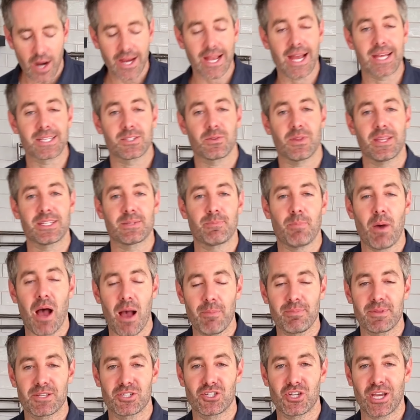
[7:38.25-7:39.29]
All right guys, so let's
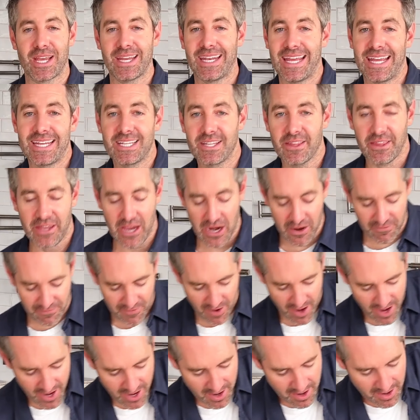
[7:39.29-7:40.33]
pop this chicken into the air
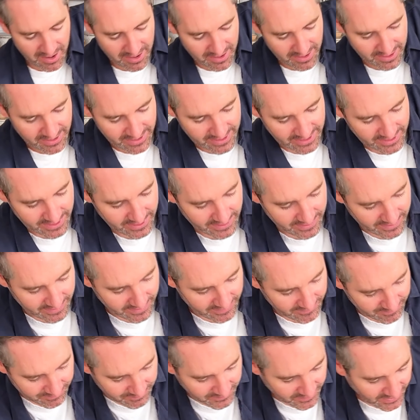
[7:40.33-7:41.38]
fryer.
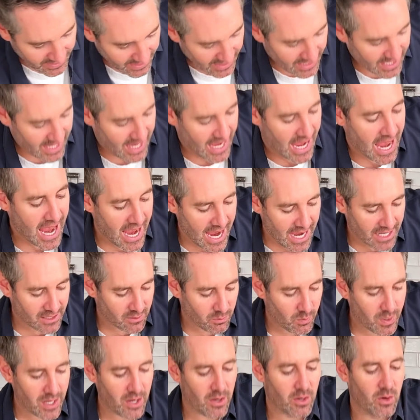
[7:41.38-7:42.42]

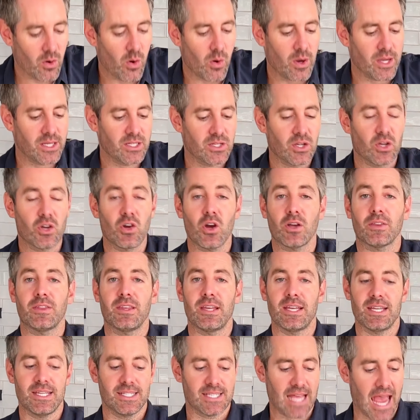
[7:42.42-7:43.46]
And we are going to cook
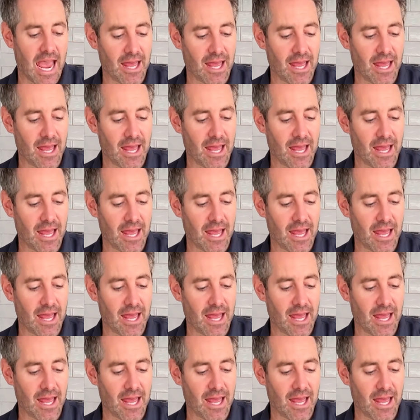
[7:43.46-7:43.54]
these